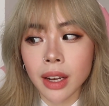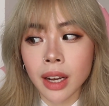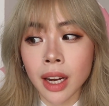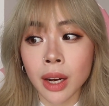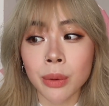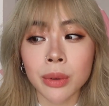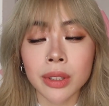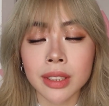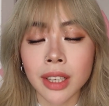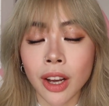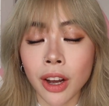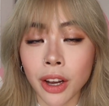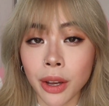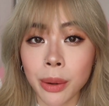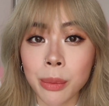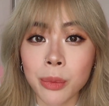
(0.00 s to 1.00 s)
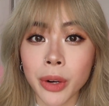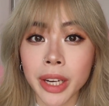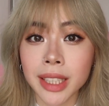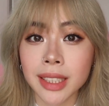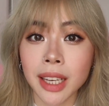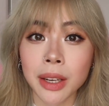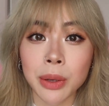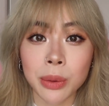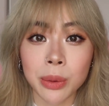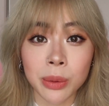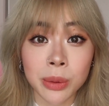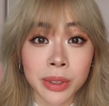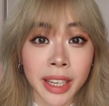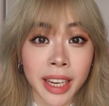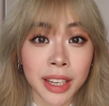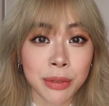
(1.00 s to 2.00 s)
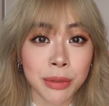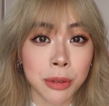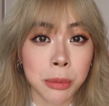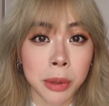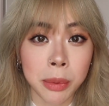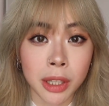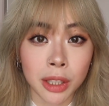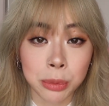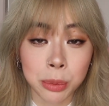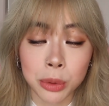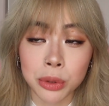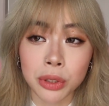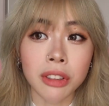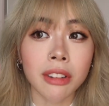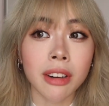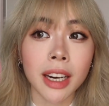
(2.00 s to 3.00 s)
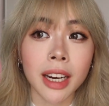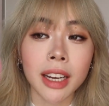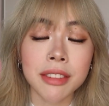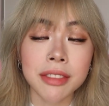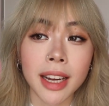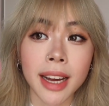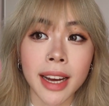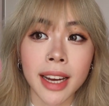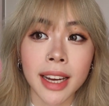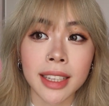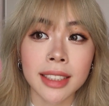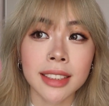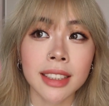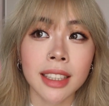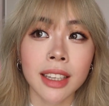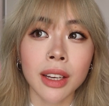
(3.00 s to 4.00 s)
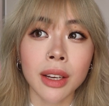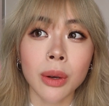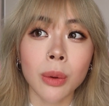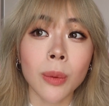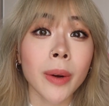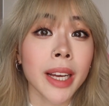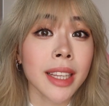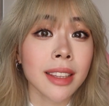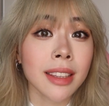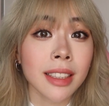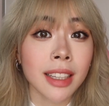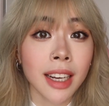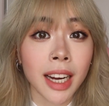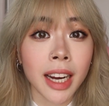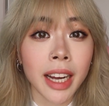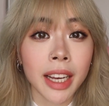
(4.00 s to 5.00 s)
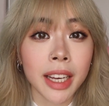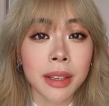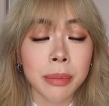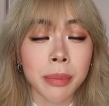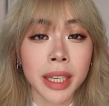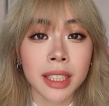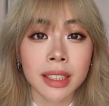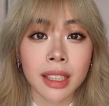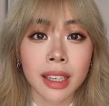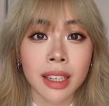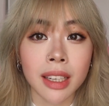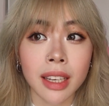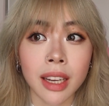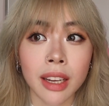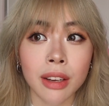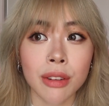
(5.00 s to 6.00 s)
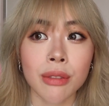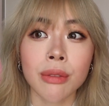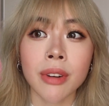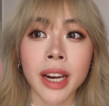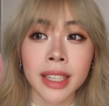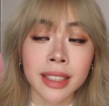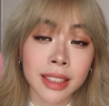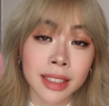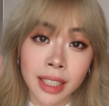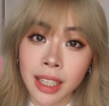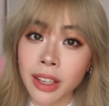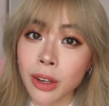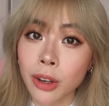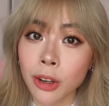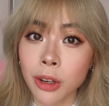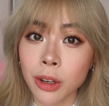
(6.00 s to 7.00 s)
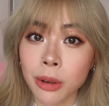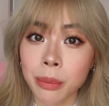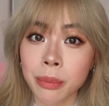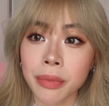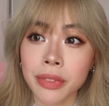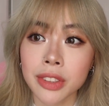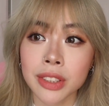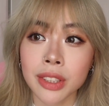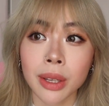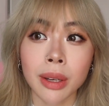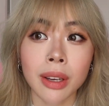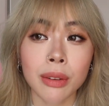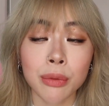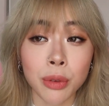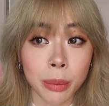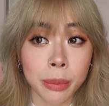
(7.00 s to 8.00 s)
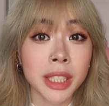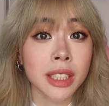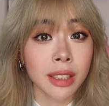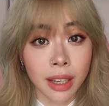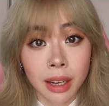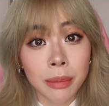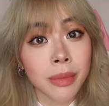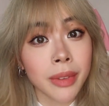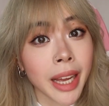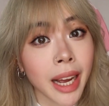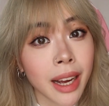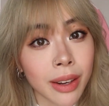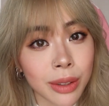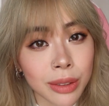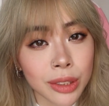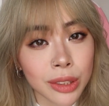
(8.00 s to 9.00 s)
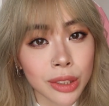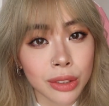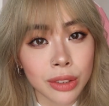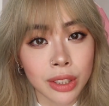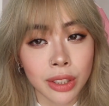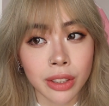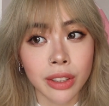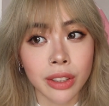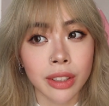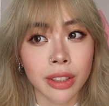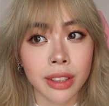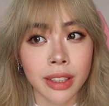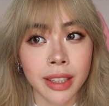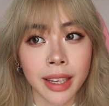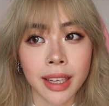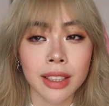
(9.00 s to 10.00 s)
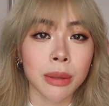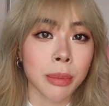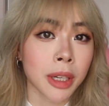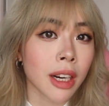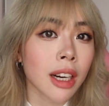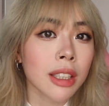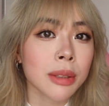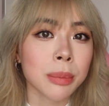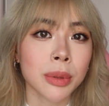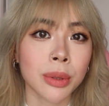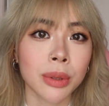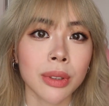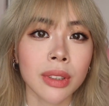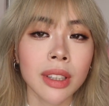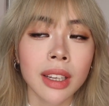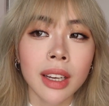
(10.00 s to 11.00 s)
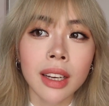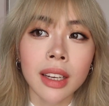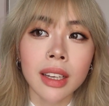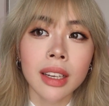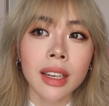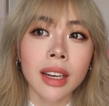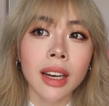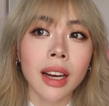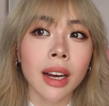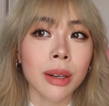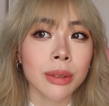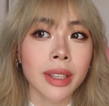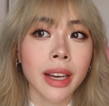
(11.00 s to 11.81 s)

I was home waiting all day for my passport to arrive, and when the guy basically rang the telecom for me to come down to get the passport, I was